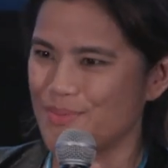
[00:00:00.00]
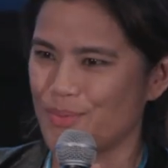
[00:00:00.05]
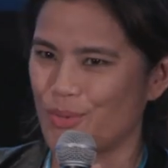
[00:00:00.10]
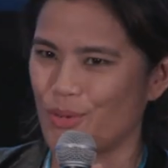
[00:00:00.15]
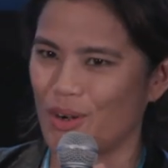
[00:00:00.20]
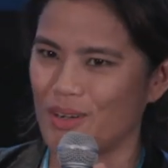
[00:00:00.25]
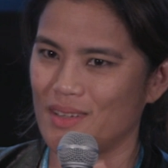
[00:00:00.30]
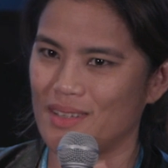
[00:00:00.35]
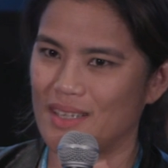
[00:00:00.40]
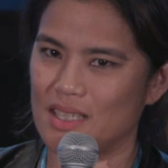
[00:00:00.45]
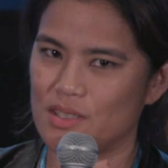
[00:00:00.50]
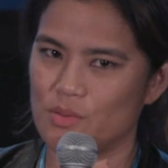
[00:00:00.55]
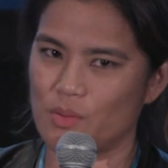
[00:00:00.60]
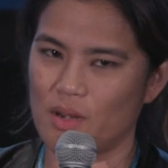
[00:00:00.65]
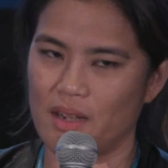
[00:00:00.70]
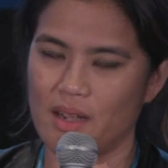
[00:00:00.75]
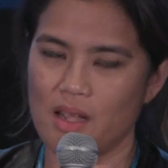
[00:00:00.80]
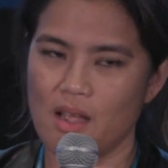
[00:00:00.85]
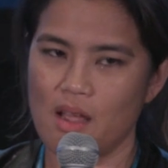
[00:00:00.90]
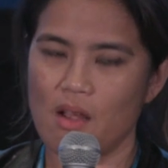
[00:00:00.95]
why it's important.
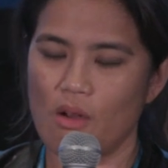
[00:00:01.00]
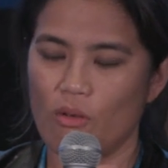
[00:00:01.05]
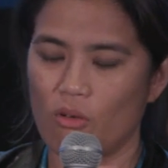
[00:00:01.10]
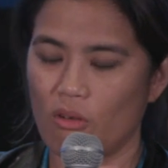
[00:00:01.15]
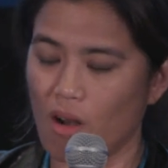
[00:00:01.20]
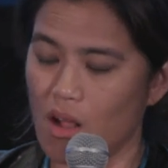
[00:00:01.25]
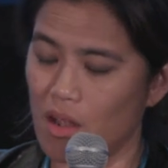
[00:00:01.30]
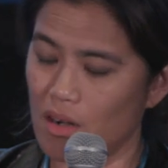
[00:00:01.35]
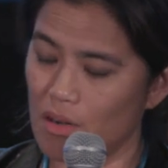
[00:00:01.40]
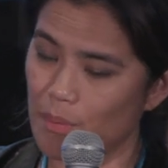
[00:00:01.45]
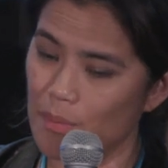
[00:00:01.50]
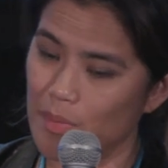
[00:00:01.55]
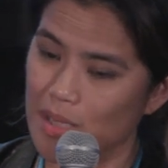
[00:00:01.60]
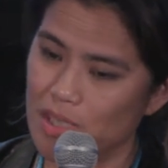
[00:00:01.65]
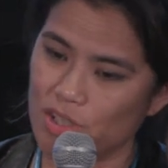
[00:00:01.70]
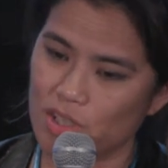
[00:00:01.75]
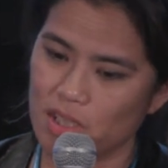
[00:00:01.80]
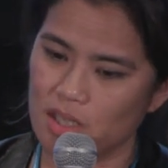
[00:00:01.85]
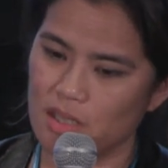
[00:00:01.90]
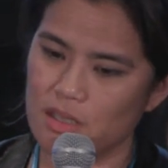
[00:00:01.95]
That's why we're on a
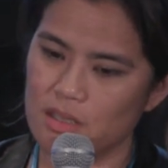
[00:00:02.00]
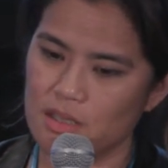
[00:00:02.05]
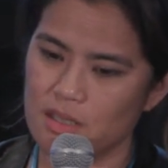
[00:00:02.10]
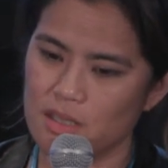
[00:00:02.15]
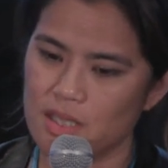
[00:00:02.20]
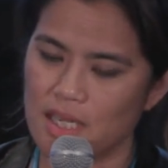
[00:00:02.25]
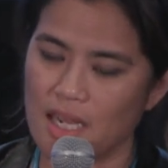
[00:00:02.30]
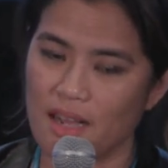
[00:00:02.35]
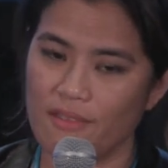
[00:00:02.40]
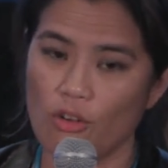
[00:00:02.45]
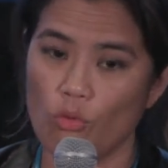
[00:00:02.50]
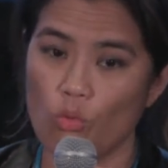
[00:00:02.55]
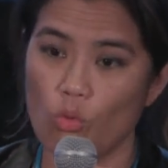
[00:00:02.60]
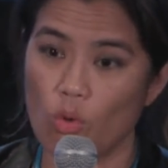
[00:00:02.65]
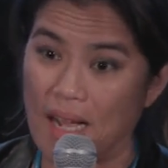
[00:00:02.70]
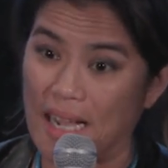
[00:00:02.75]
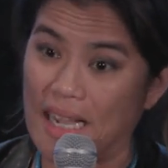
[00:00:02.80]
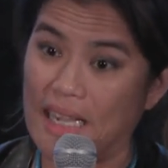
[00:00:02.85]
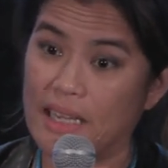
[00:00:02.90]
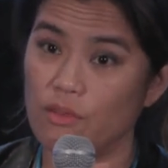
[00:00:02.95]
mission to have a
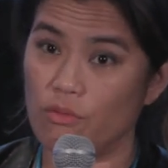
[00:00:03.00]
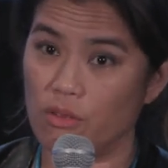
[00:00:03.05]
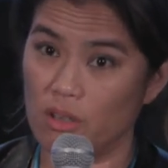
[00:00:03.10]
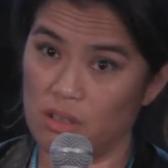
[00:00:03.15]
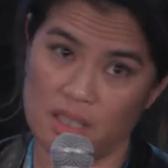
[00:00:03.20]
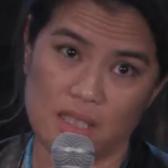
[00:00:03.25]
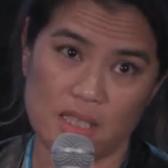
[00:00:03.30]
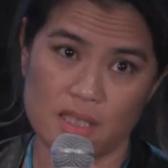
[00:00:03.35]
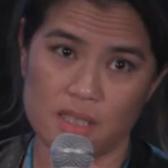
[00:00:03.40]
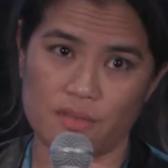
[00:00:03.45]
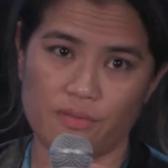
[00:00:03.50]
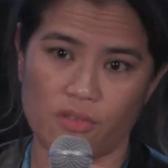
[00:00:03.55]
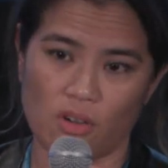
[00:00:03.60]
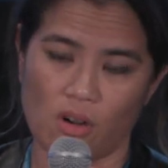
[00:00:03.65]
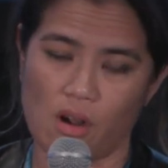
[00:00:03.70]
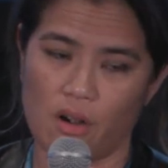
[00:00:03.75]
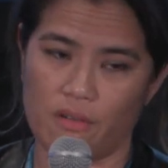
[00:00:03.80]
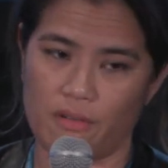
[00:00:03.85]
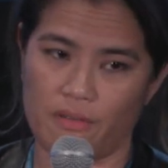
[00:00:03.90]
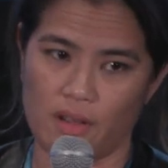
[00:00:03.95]
wide release
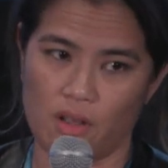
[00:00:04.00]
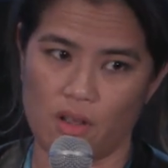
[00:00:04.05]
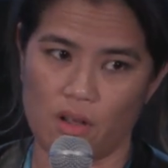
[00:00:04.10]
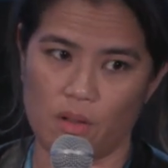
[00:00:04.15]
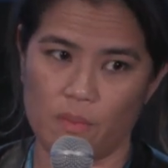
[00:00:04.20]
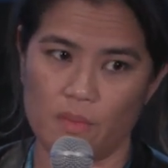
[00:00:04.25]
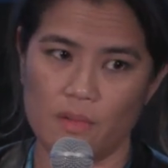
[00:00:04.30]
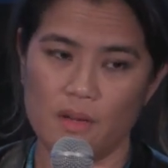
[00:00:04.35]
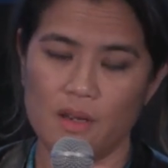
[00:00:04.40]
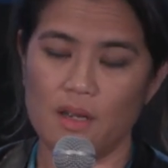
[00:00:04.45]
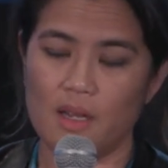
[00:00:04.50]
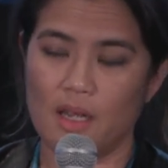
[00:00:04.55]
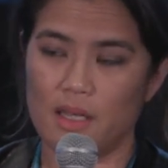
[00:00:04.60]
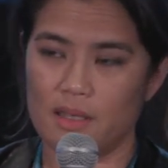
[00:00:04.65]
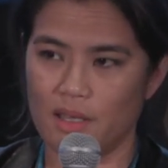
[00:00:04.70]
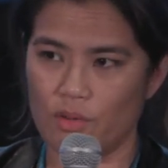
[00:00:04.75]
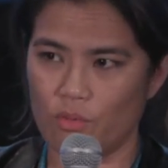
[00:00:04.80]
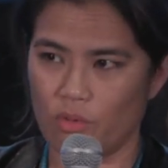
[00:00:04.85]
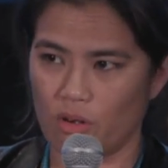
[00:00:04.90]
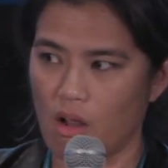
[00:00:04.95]
for our film.
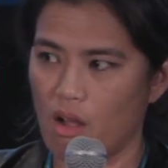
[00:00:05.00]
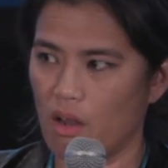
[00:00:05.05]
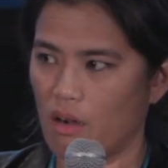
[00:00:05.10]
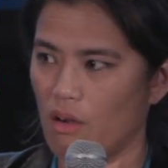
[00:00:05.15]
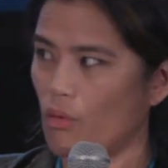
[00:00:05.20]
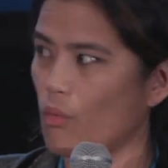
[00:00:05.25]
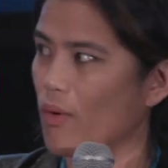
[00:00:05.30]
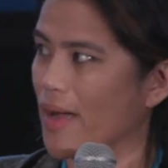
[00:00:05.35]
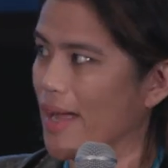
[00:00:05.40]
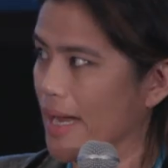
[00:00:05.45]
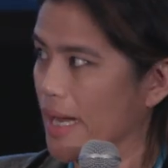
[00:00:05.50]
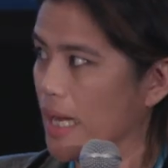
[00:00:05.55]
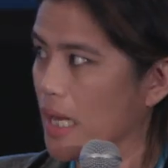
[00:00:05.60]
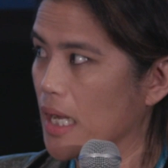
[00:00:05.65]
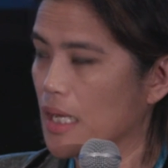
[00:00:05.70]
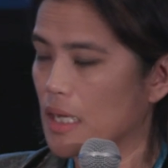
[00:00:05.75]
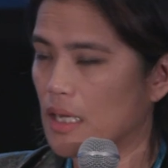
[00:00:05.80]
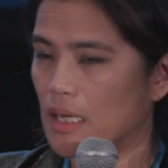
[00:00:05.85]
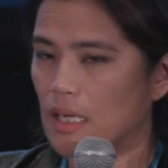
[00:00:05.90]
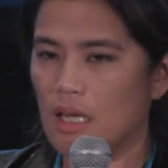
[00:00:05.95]
I think we're on our
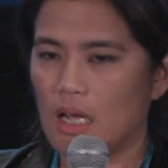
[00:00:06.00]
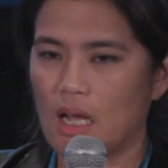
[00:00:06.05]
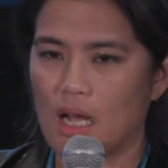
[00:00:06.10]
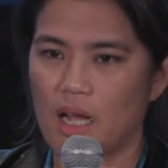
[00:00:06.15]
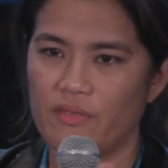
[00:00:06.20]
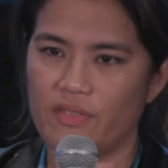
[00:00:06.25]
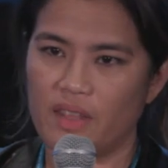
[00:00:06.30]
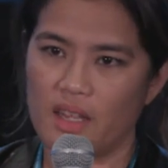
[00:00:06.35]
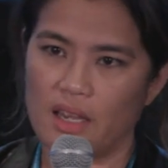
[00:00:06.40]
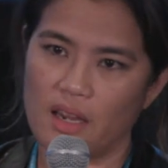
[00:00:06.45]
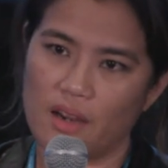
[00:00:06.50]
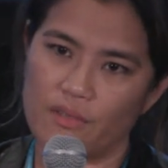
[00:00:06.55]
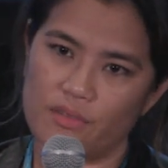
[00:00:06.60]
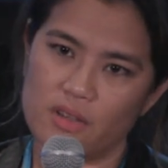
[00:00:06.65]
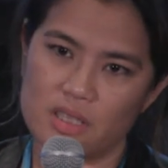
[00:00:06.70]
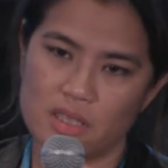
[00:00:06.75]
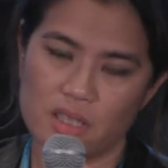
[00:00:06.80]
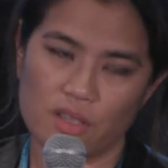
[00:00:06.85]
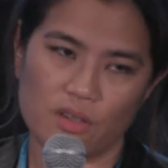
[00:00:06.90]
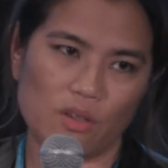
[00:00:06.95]
way. I think
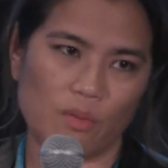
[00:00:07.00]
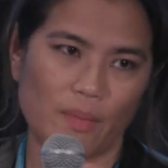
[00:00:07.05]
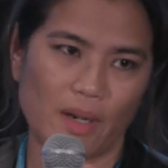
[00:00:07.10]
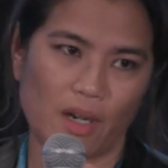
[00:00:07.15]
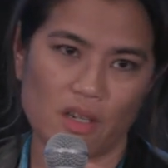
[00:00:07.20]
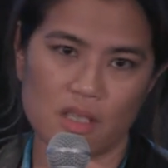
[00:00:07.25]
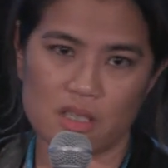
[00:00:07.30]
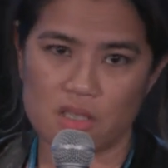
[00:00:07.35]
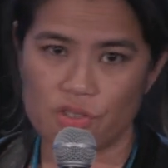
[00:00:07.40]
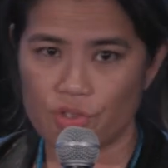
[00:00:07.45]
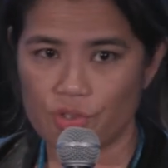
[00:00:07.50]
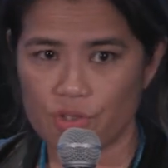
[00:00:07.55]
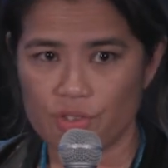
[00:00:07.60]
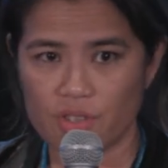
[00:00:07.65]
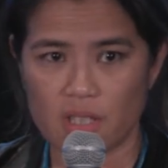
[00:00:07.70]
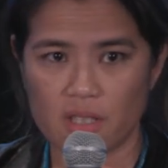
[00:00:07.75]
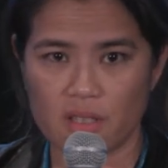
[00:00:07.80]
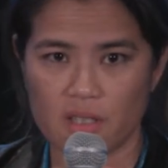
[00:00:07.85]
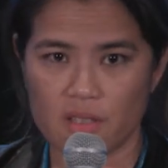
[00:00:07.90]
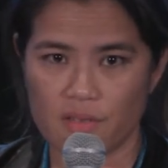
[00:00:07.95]
every single American
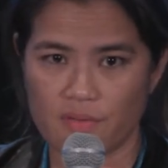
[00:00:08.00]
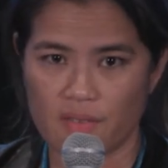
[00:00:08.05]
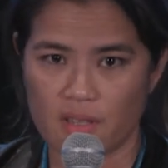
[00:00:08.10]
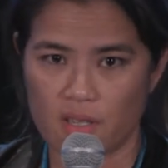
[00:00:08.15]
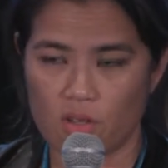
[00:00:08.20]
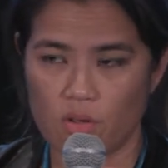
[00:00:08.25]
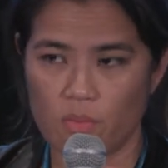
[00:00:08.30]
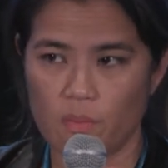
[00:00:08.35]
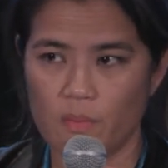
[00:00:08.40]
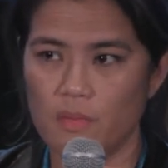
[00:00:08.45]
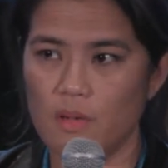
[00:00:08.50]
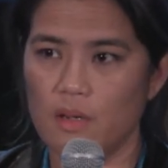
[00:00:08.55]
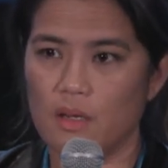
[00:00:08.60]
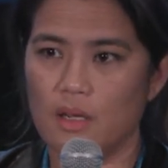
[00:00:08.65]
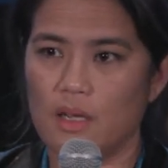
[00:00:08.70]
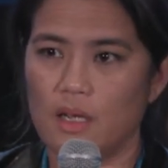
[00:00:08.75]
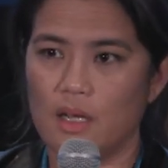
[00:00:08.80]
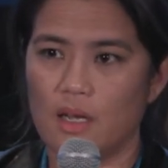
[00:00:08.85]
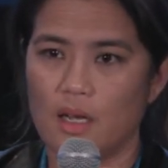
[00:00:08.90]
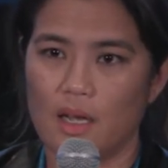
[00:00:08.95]
should see this film.
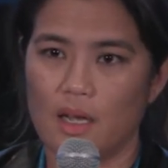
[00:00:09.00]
